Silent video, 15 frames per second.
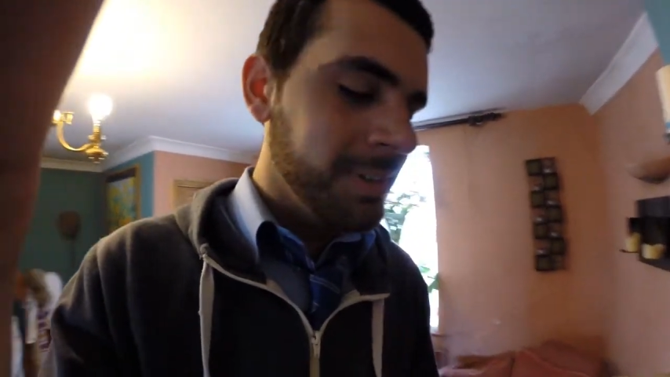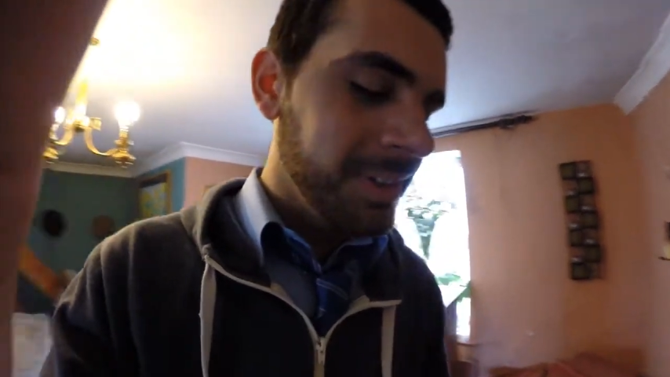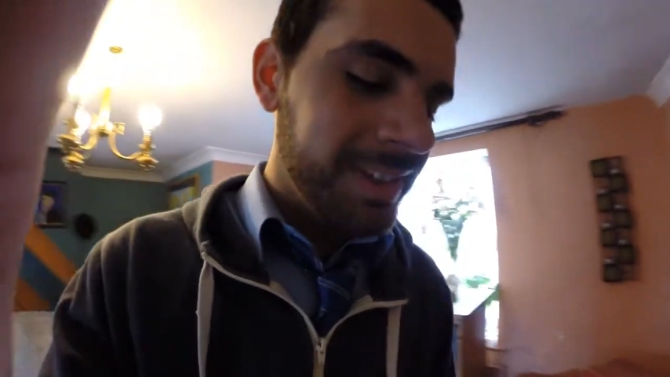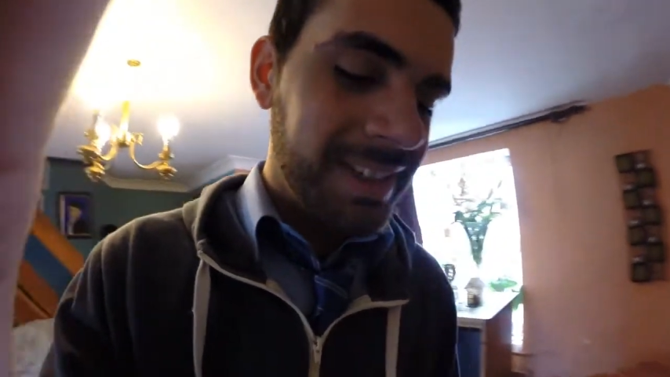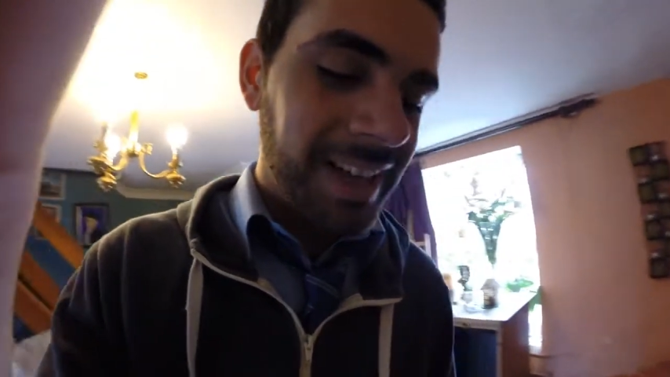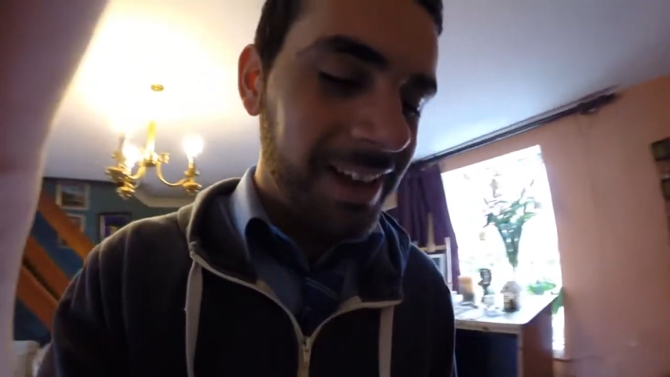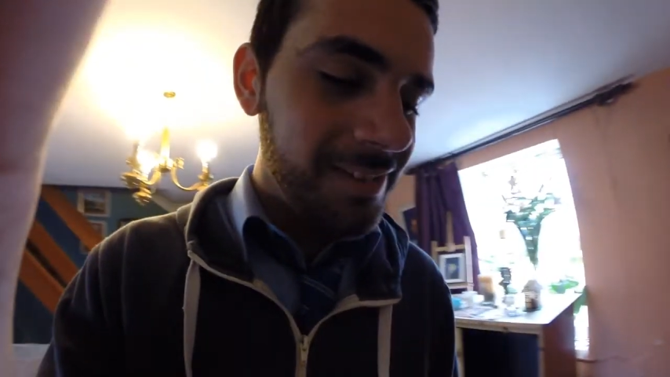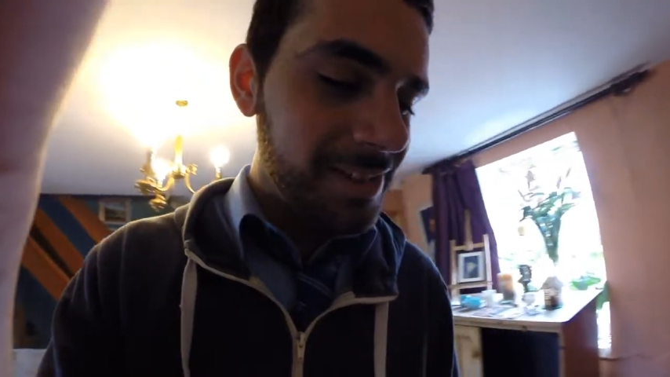
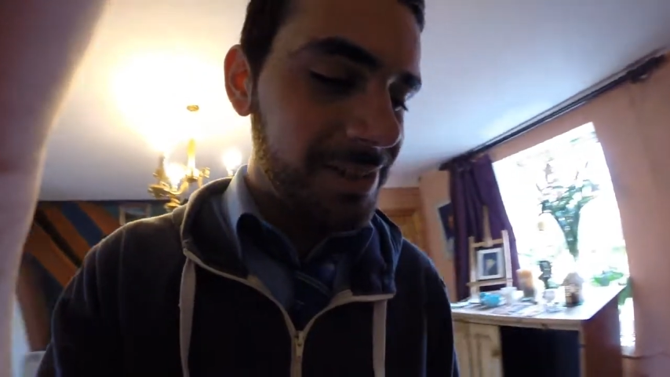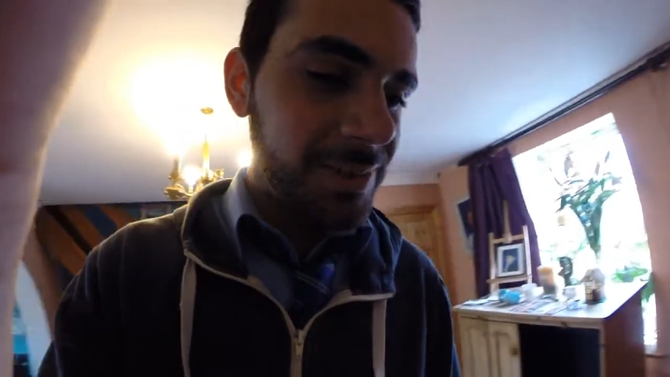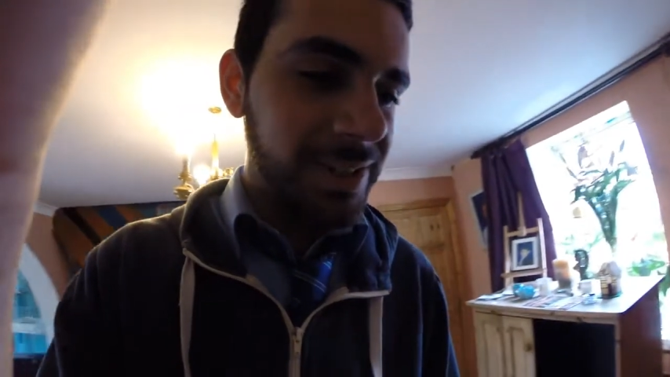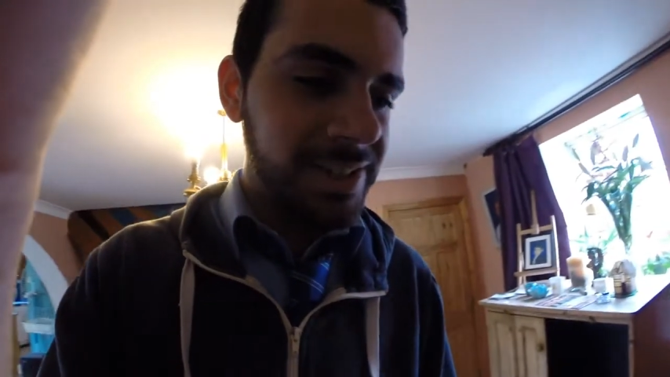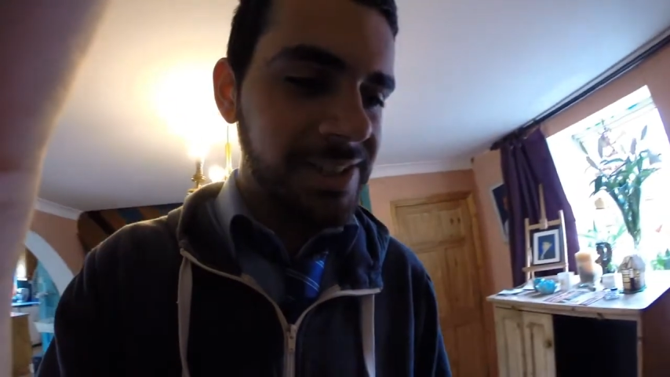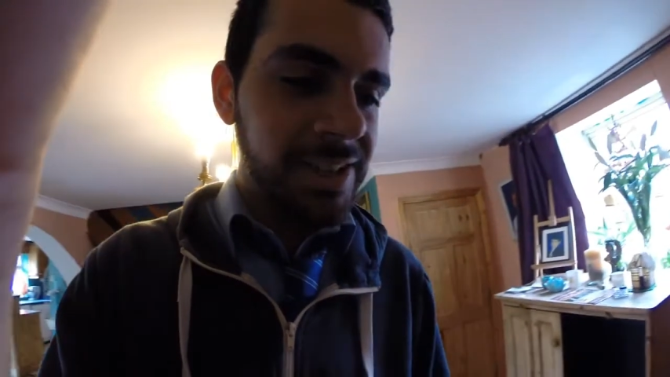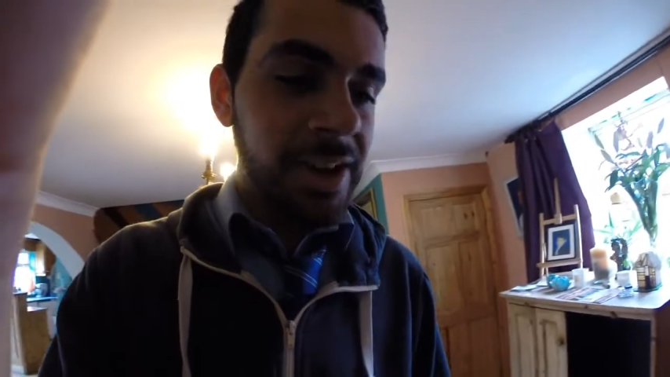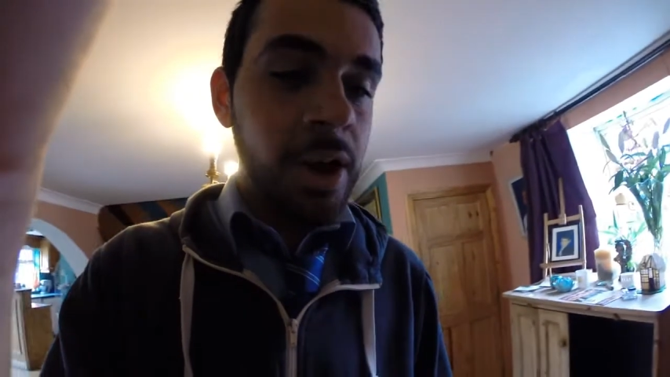Let's see if this
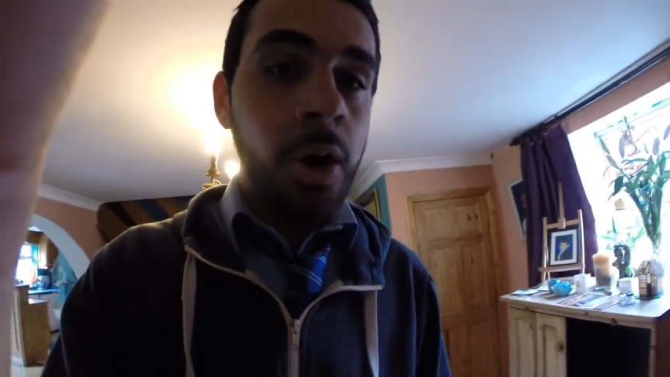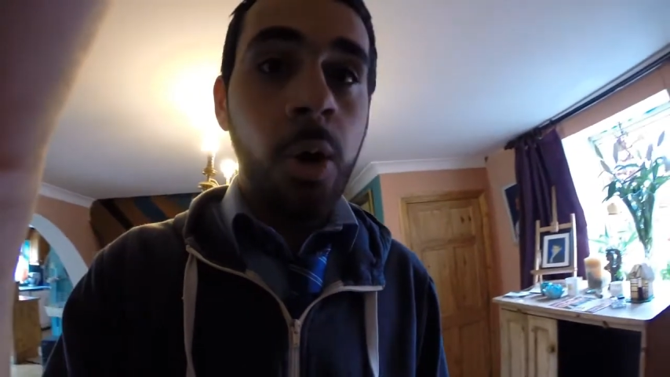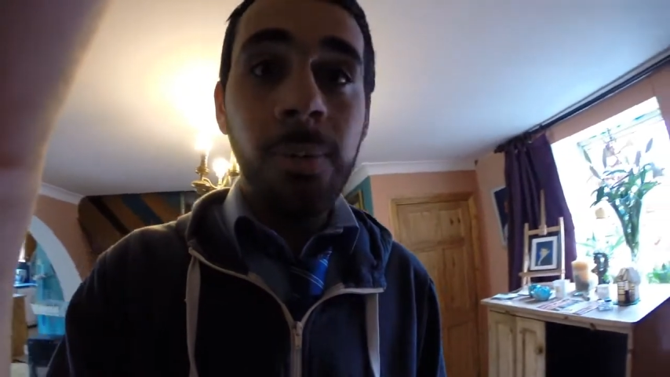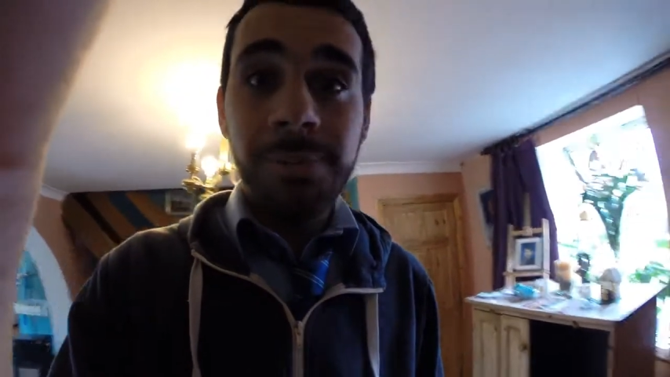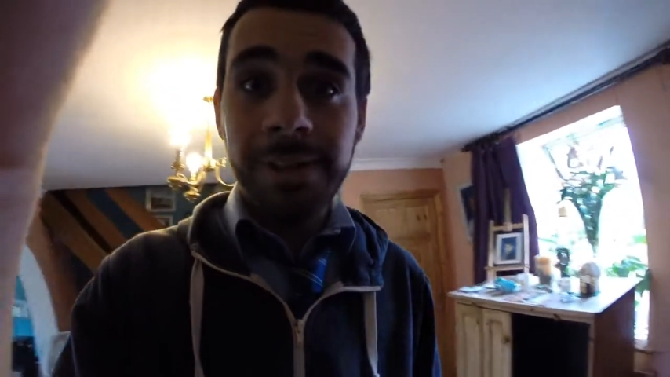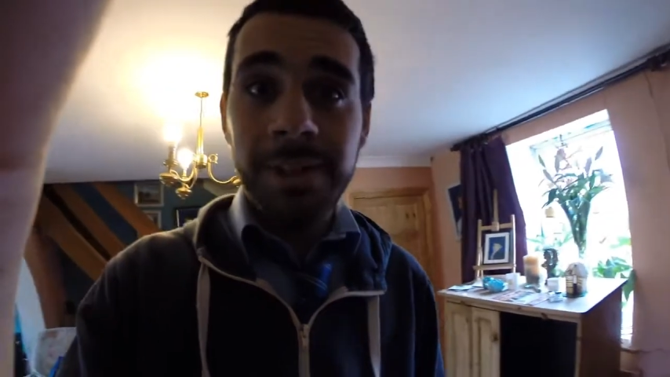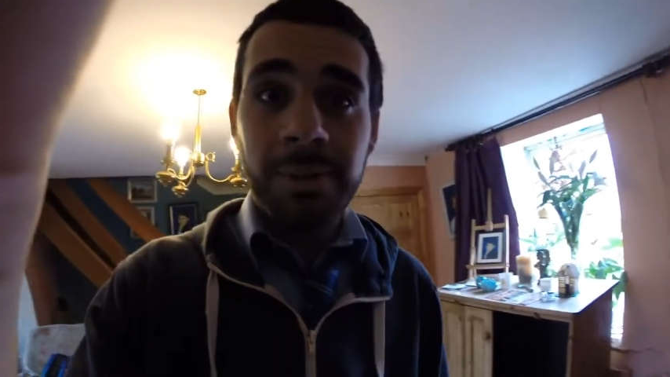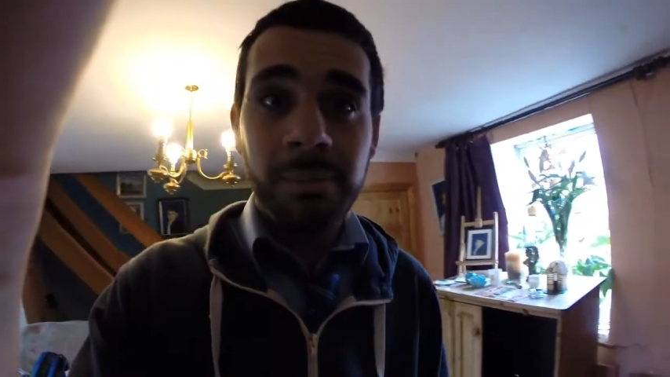works. Hopefully I